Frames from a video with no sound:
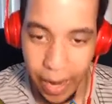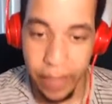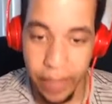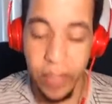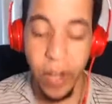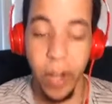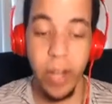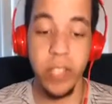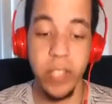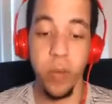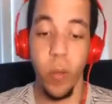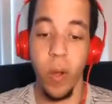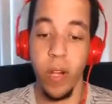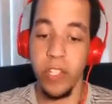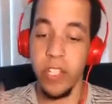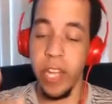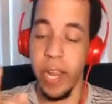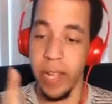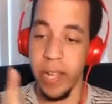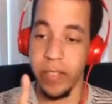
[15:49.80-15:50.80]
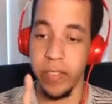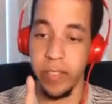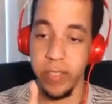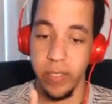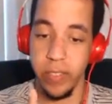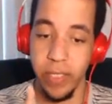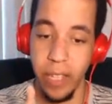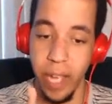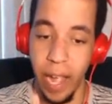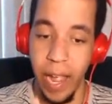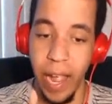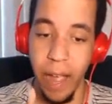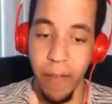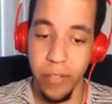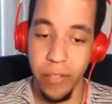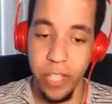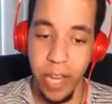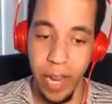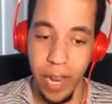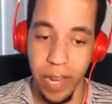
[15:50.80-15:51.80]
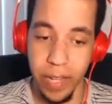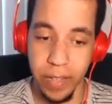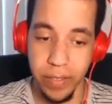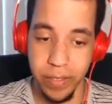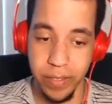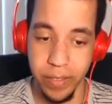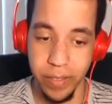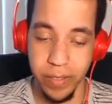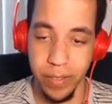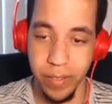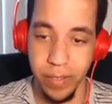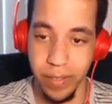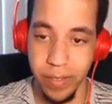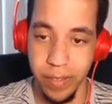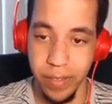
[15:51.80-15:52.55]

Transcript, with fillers: Alright, there is one chance. I have a chance.